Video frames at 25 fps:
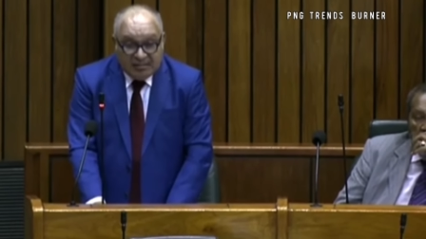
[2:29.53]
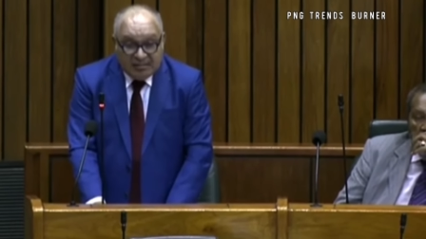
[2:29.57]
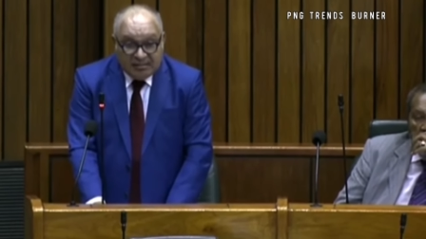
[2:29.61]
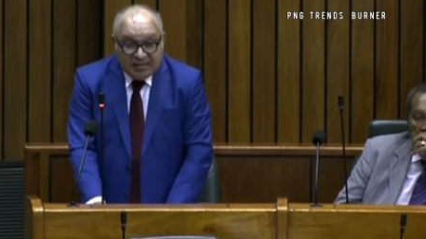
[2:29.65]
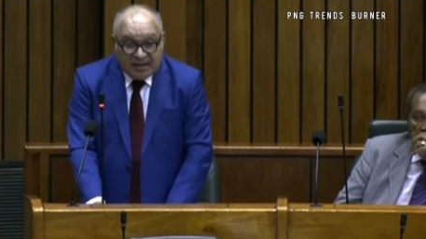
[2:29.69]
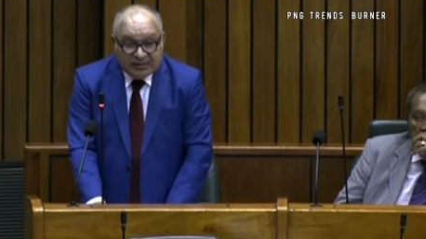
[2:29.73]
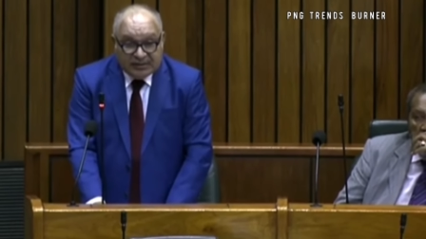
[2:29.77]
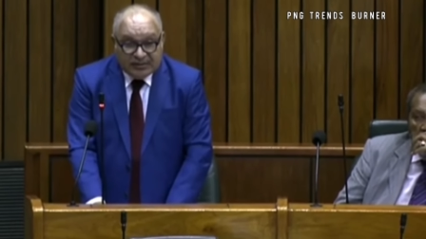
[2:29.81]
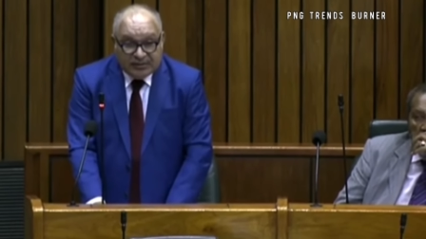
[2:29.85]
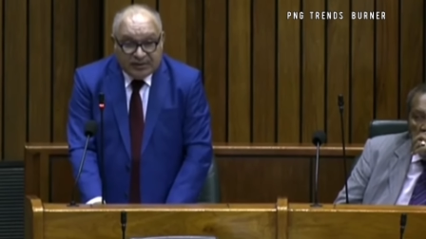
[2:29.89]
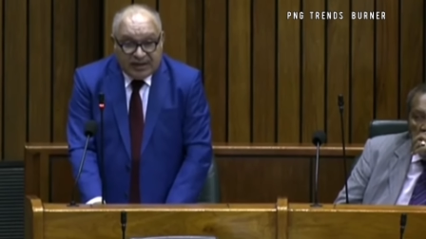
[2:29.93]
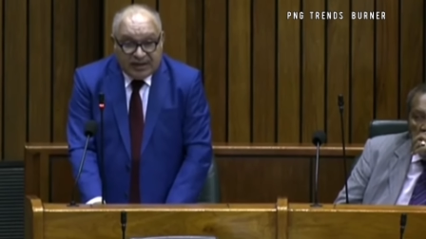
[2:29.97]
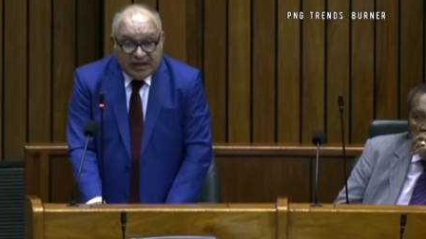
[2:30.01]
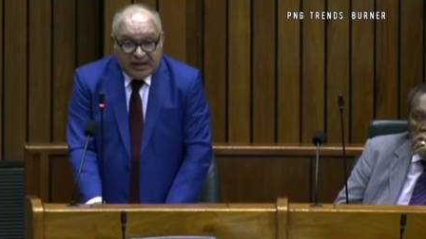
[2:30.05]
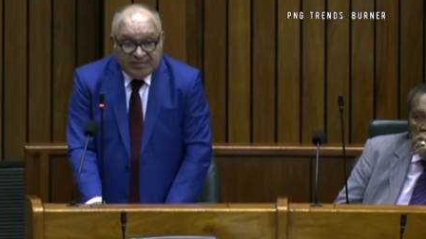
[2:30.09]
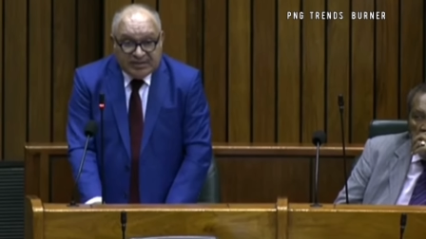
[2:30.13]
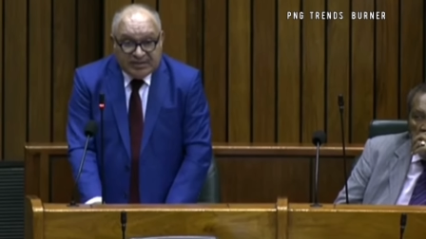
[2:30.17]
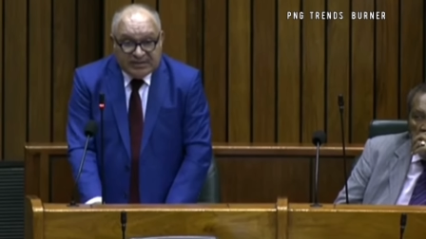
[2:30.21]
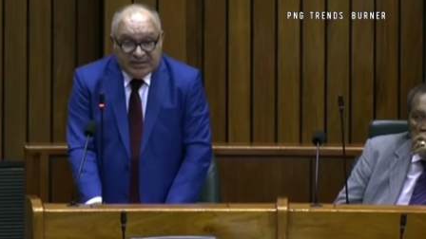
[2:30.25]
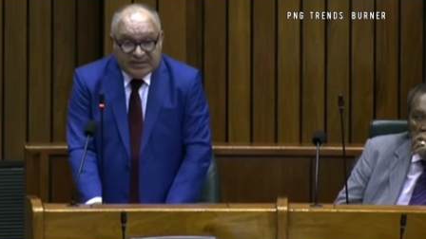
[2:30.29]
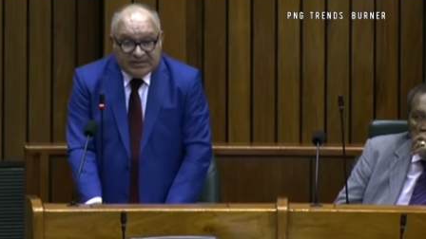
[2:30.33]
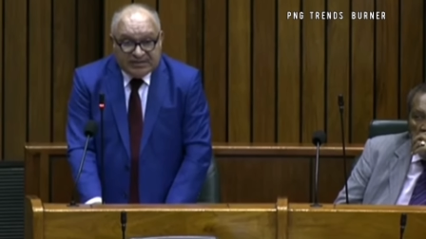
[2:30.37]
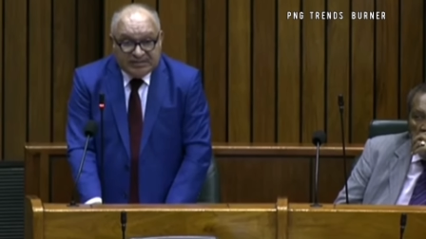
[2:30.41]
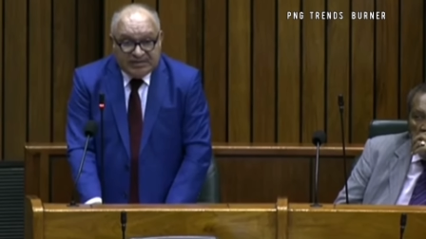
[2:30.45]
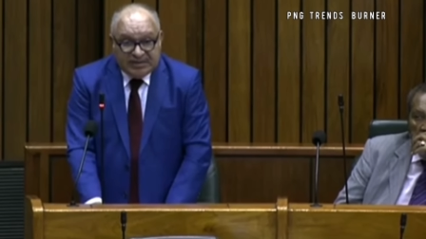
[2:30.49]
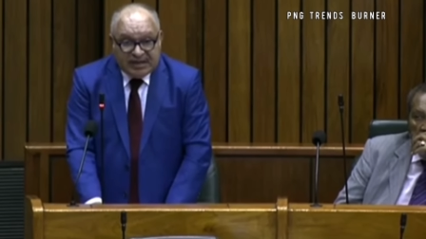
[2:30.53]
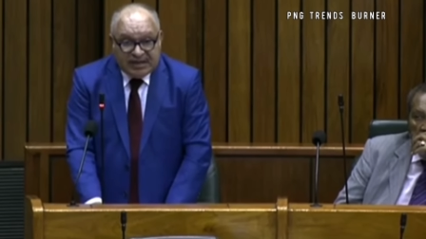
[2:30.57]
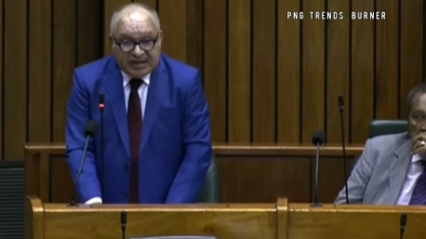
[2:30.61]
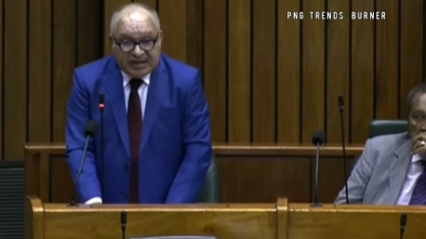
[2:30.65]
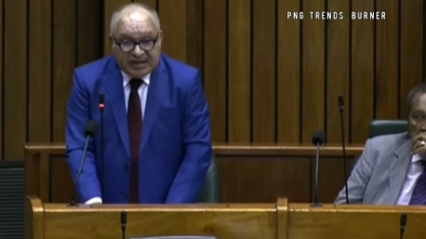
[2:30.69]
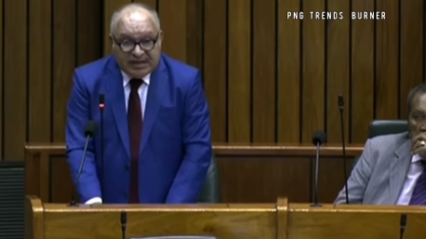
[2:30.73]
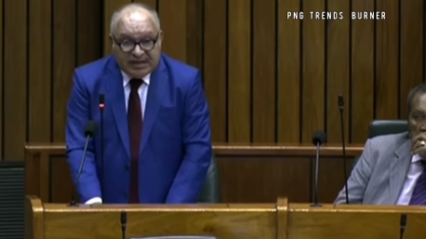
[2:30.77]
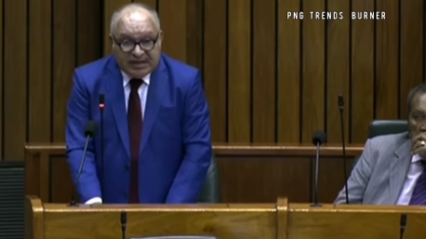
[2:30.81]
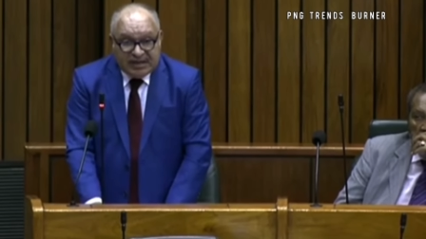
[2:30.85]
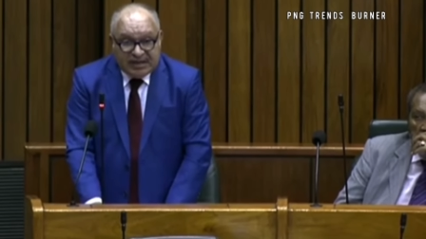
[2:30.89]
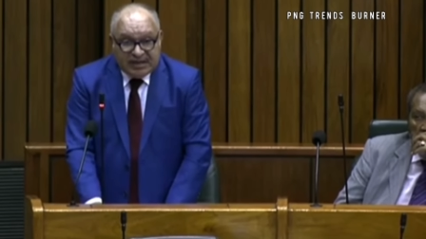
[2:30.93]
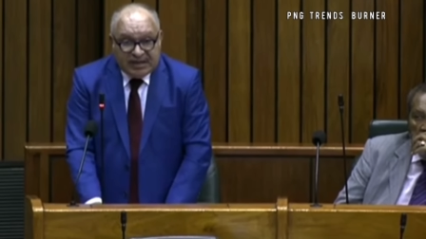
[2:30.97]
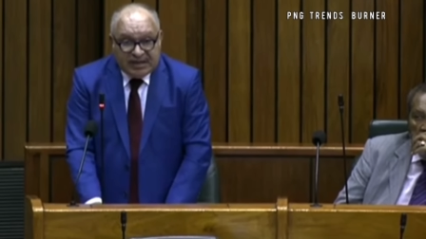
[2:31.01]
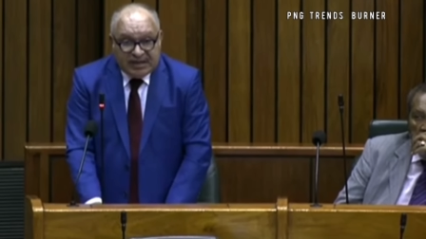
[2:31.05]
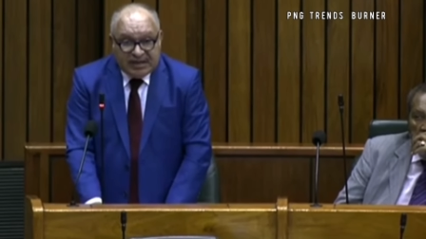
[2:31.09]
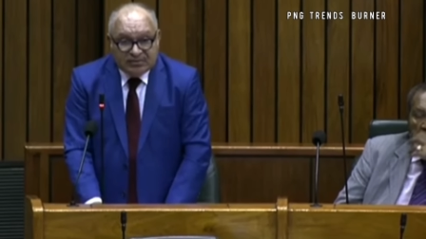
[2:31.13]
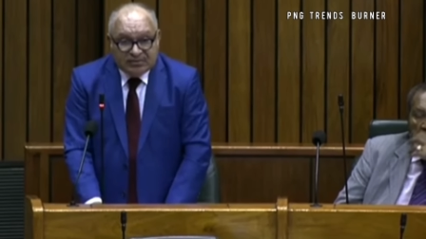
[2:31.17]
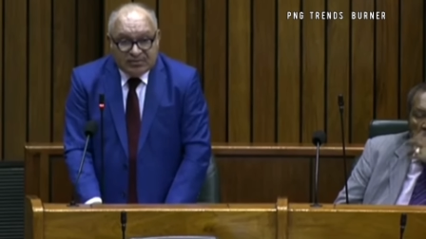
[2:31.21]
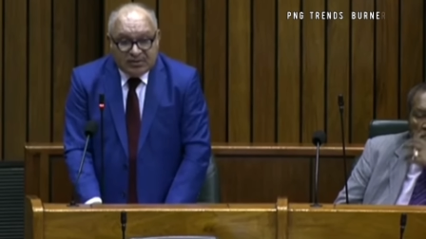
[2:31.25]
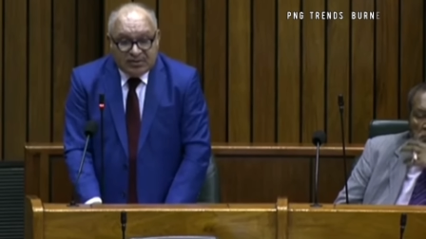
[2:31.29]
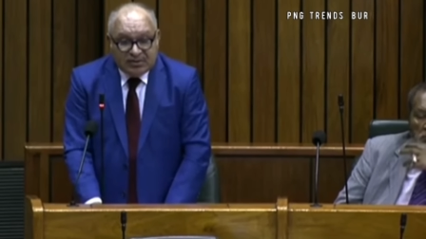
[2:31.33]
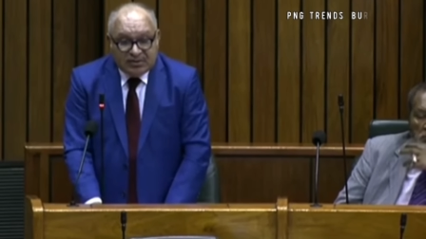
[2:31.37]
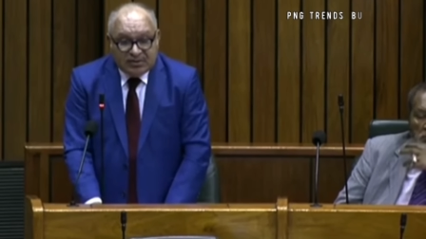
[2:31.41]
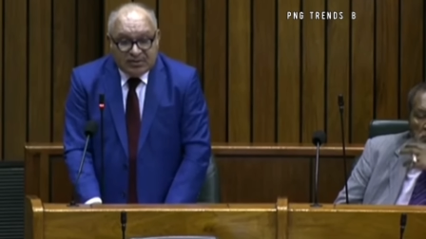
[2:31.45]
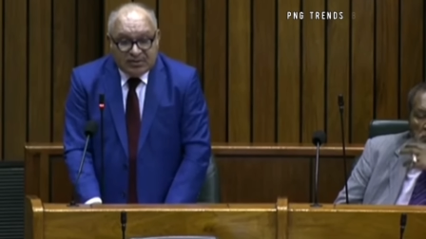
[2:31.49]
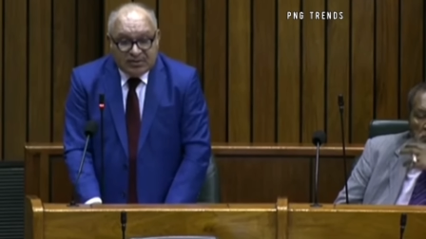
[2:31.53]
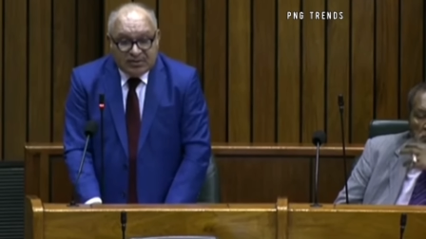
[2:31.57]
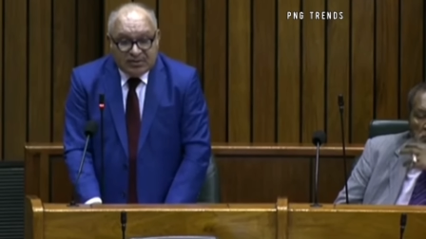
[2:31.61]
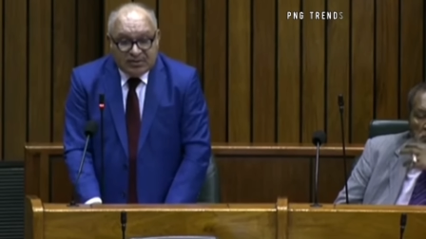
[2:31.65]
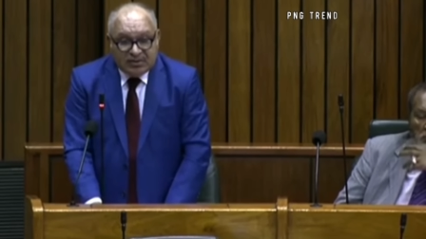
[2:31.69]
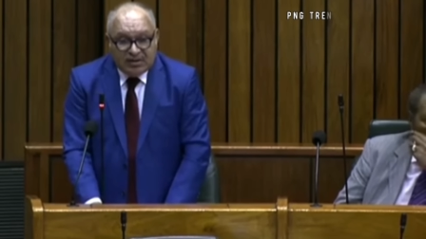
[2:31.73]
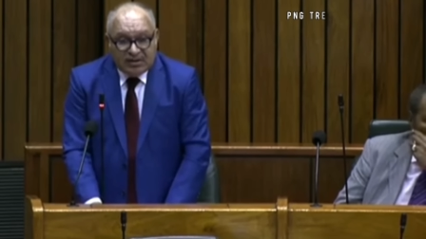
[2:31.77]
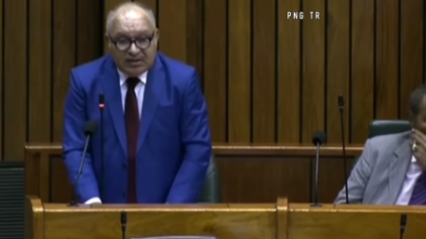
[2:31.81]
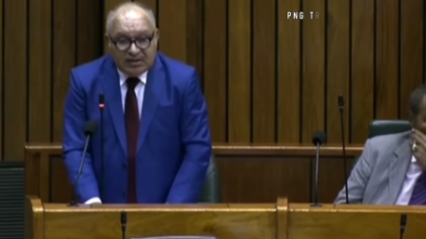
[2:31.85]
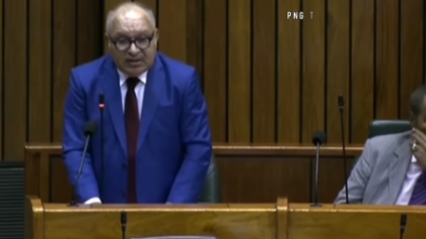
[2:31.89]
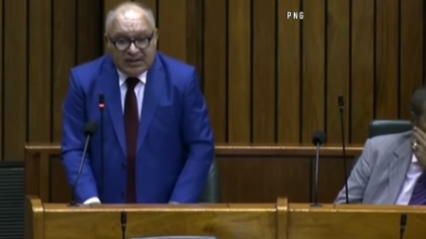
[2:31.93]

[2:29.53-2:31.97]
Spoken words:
But today, Mr. Speaker, me like to talk law.